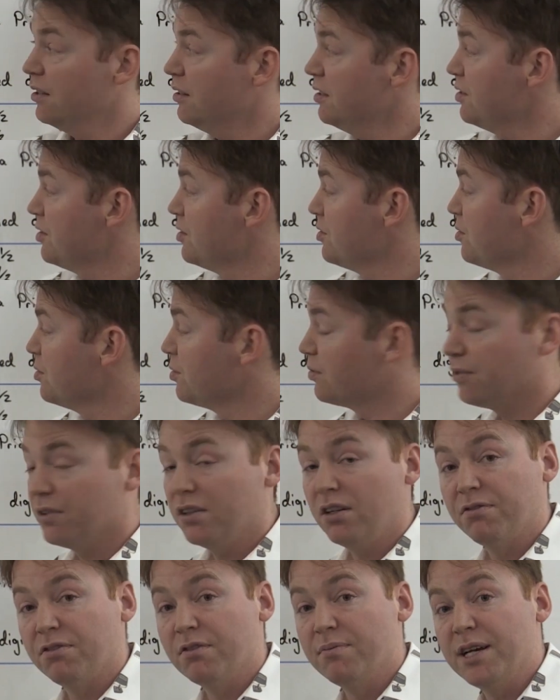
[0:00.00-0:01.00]
This is
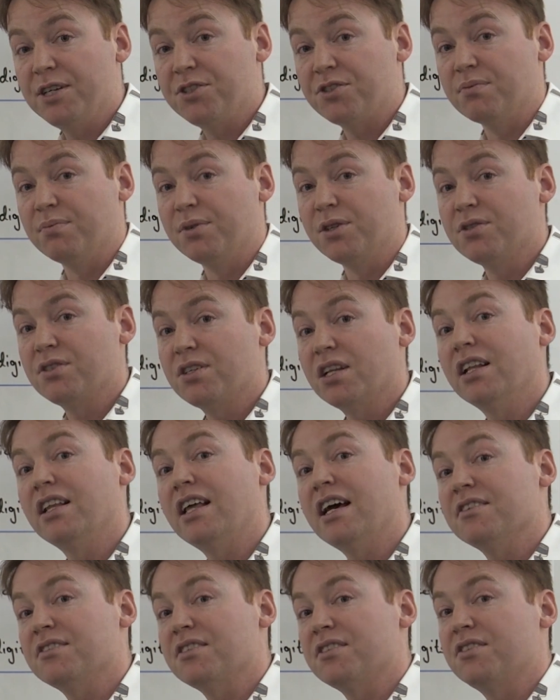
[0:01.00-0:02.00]
useful information because it
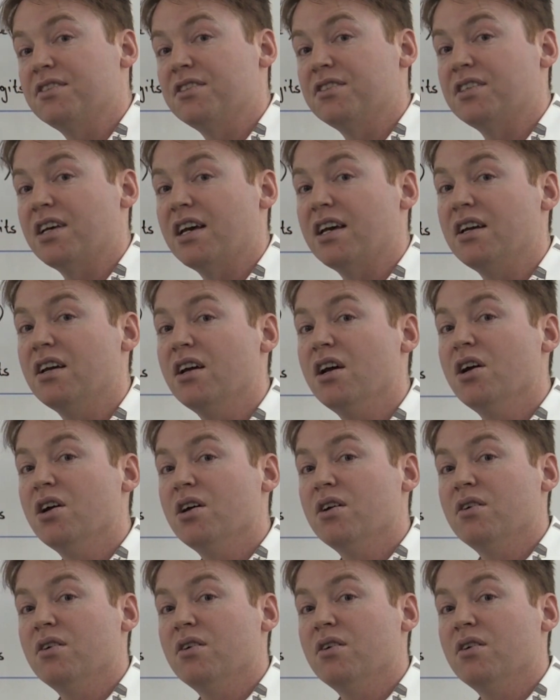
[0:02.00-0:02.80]
allows us to say,